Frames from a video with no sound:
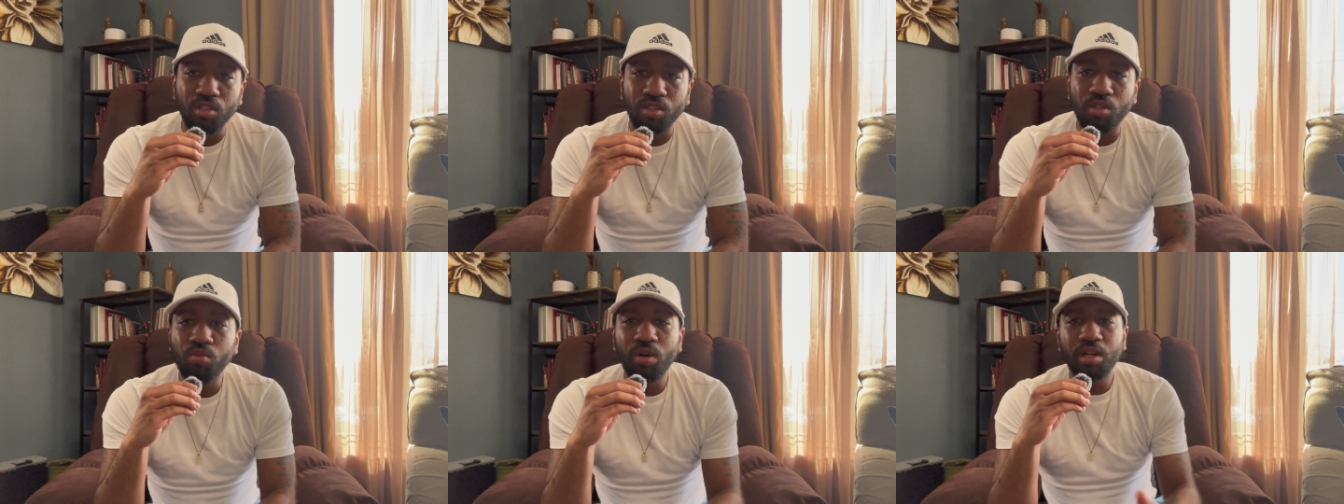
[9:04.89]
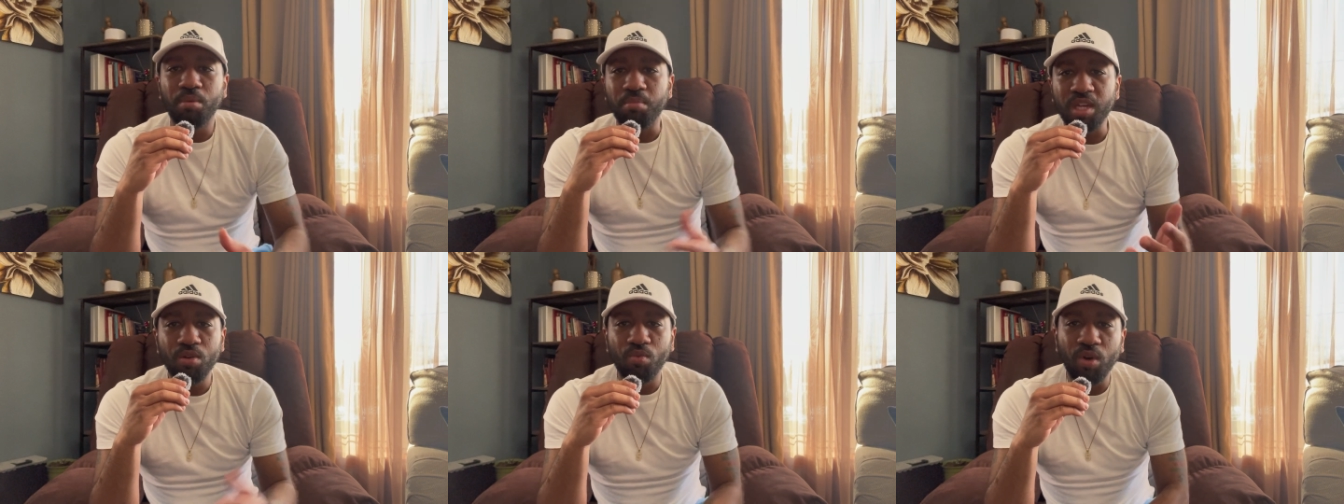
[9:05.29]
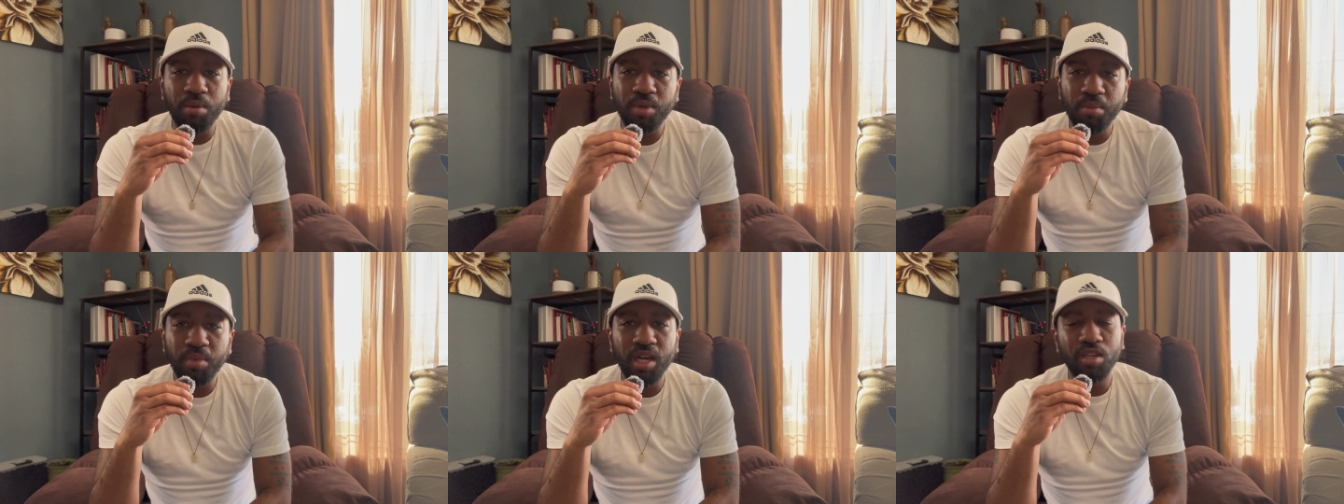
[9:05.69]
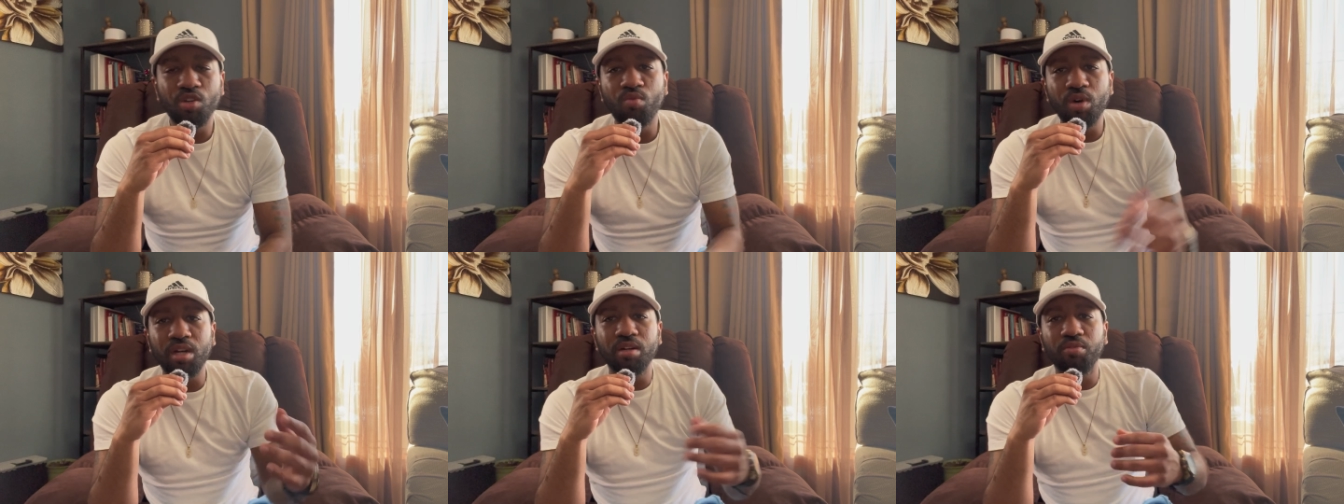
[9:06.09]
You want to meet women, man. You
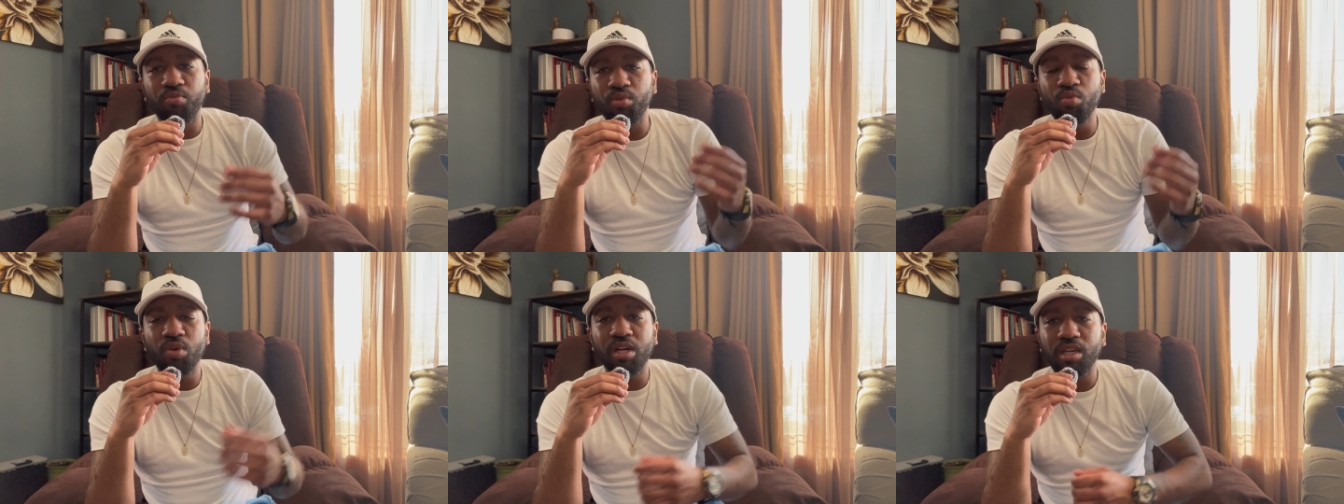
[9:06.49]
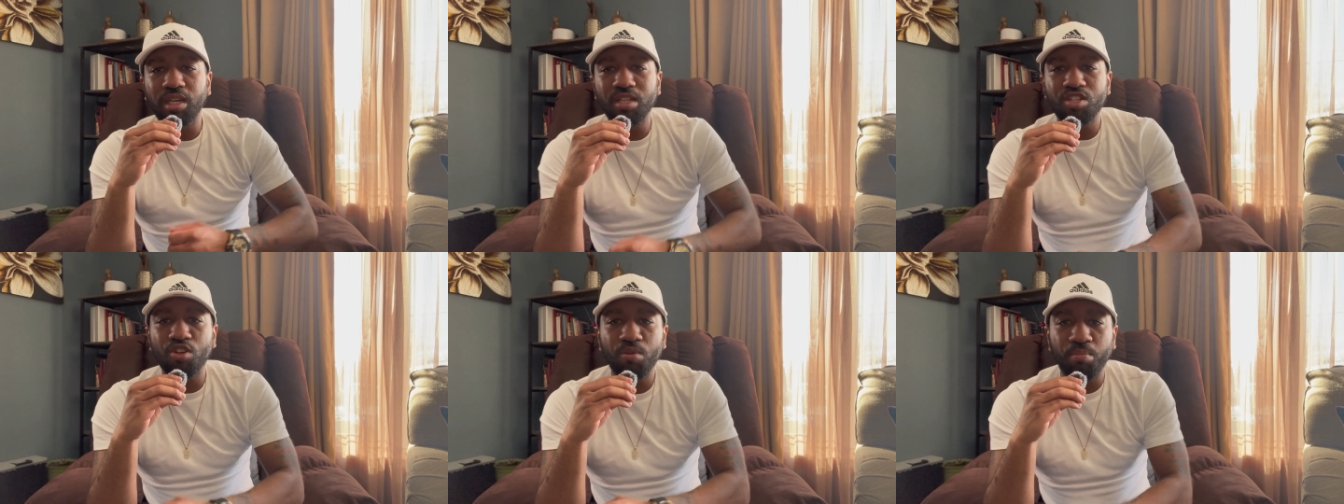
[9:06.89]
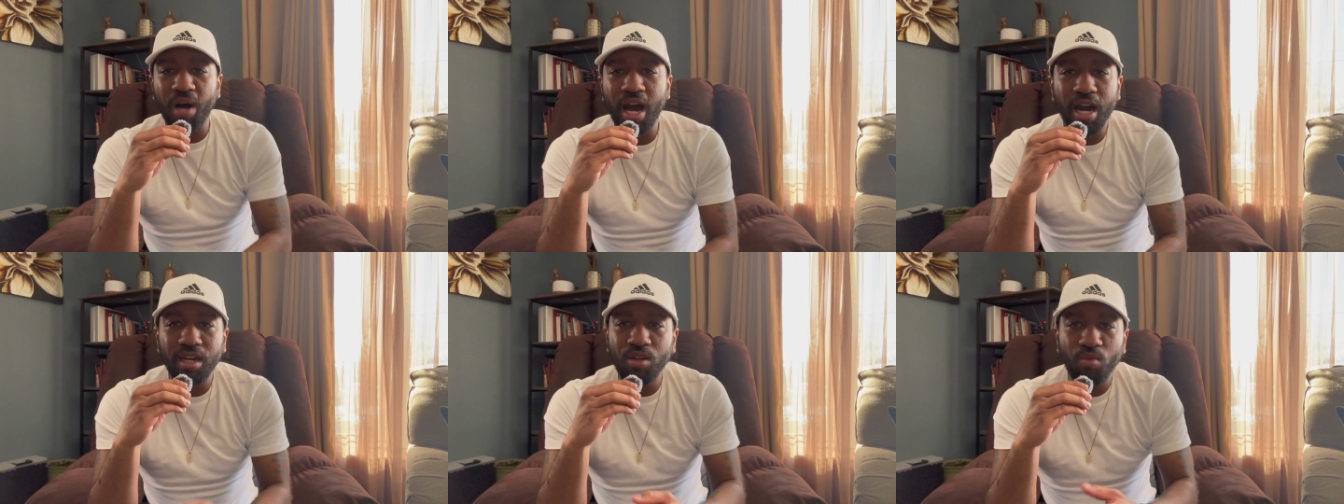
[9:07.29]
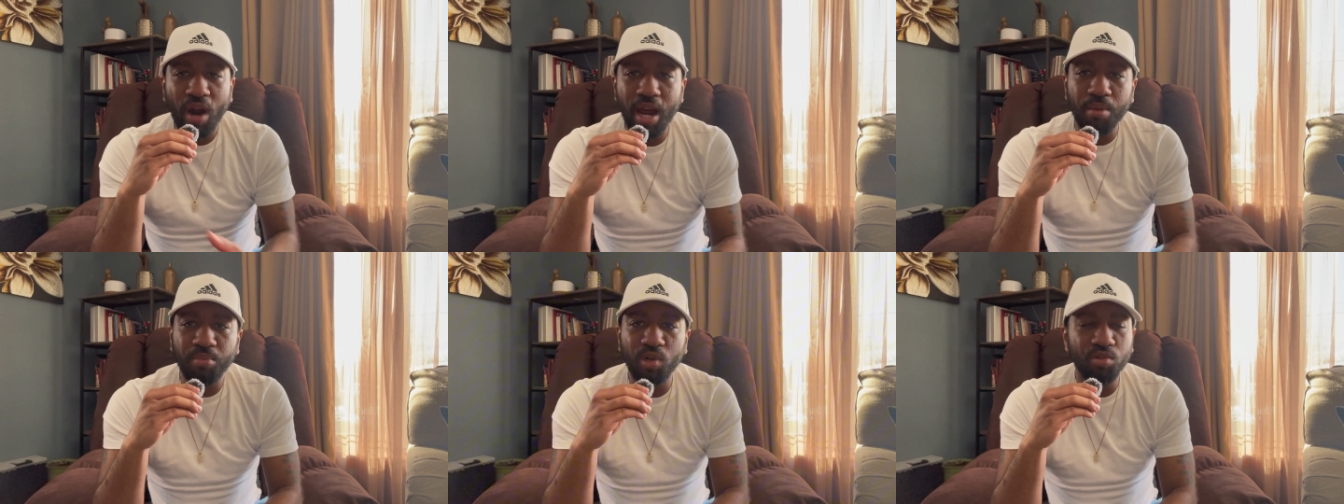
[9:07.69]
want to get your body
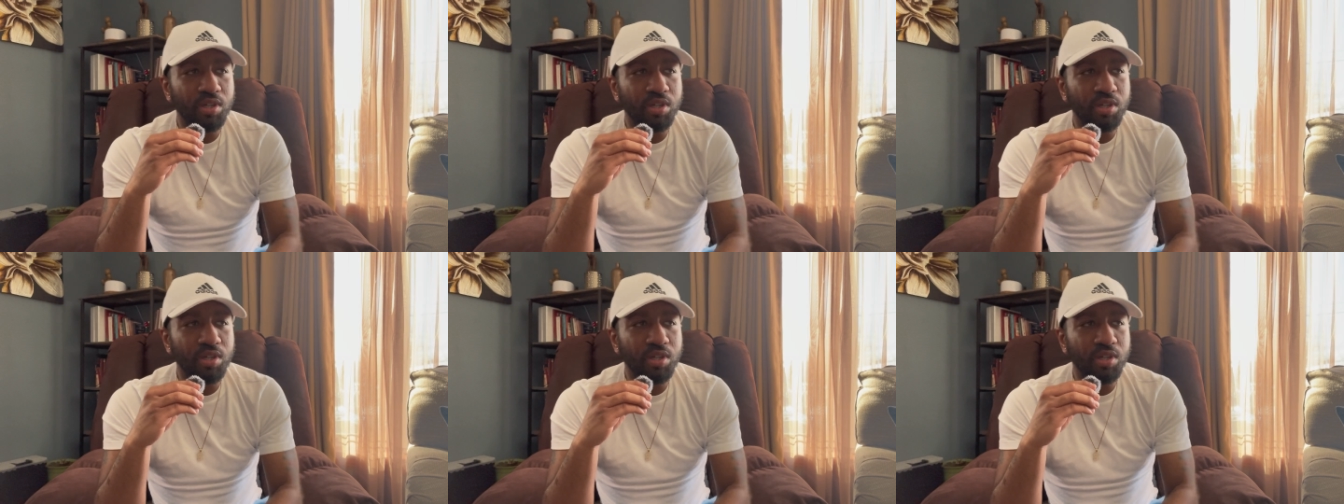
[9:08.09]
right, bro.